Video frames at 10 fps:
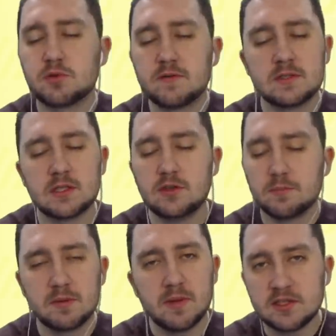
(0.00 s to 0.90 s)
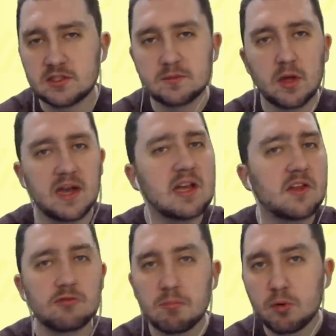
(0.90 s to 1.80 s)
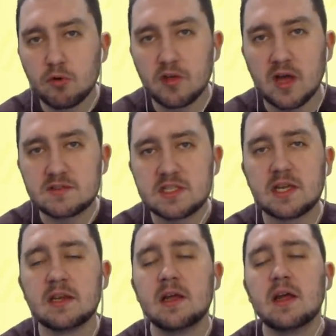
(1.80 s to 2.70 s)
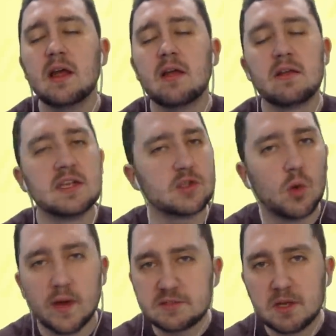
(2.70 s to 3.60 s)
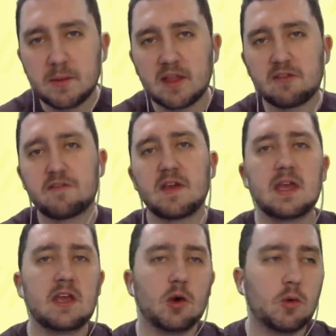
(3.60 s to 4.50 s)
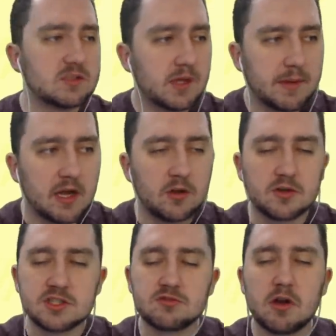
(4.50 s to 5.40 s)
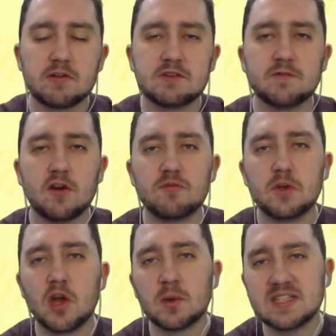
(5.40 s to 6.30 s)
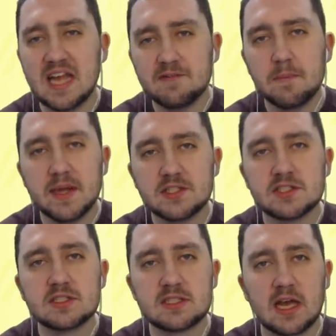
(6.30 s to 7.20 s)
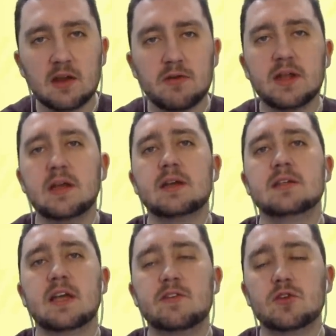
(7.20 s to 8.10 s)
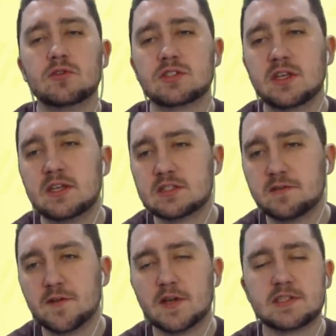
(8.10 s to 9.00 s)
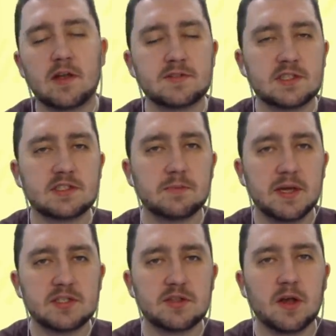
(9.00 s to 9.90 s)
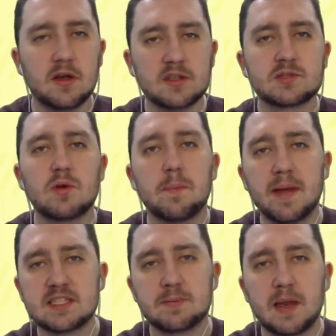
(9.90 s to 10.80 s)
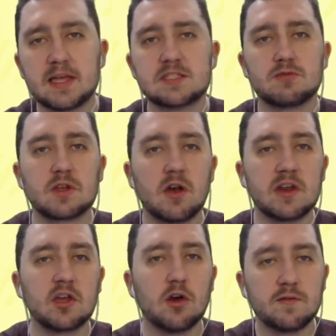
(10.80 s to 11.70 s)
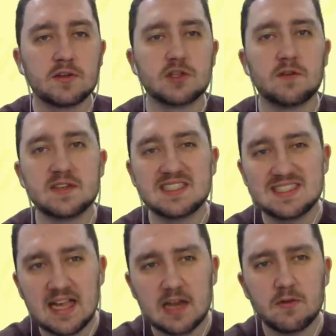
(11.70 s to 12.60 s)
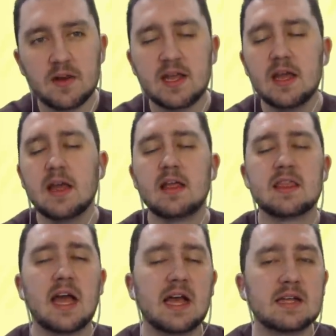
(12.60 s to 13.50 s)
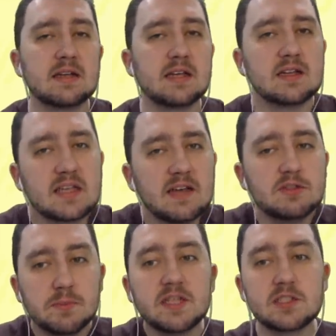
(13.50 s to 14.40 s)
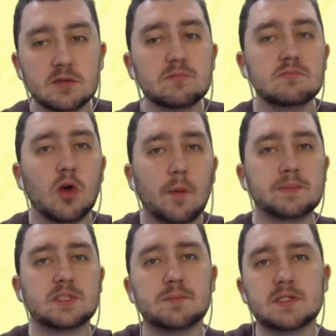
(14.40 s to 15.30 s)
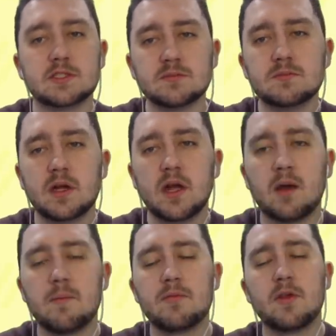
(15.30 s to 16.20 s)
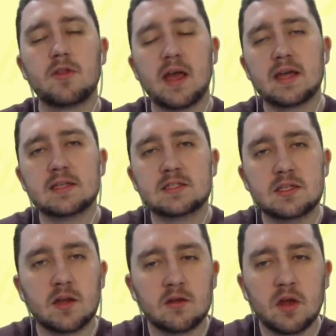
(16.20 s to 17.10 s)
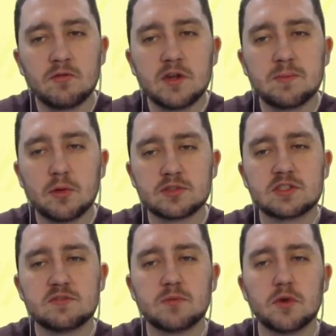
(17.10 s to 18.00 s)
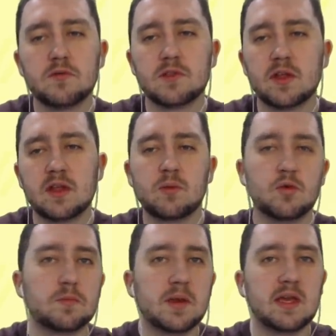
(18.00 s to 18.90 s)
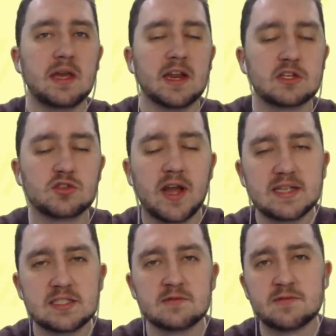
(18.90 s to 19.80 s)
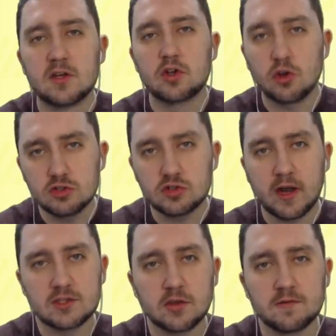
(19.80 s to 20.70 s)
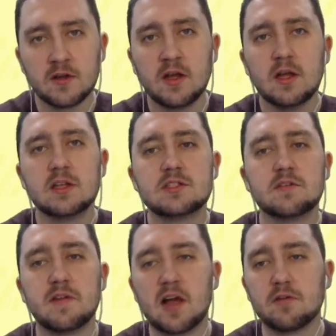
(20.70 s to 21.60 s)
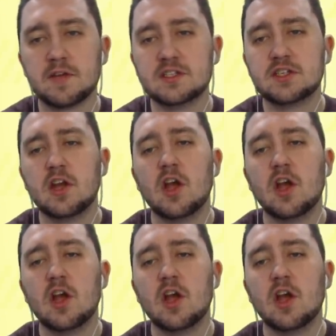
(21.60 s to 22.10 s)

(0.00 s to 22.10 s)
previously not been mentioned by any other report that I've seen. It's always been about the fee, always been about Lucas Torreira's involvement. No one's ever mentioned salary. David Ornstein is the first I've seen to mention that Arsenal are best placed regarding offers of his salary. That gives me some optimism that that is, you know, a really positive move and that it would be an attractive contract offer to Vlahovic.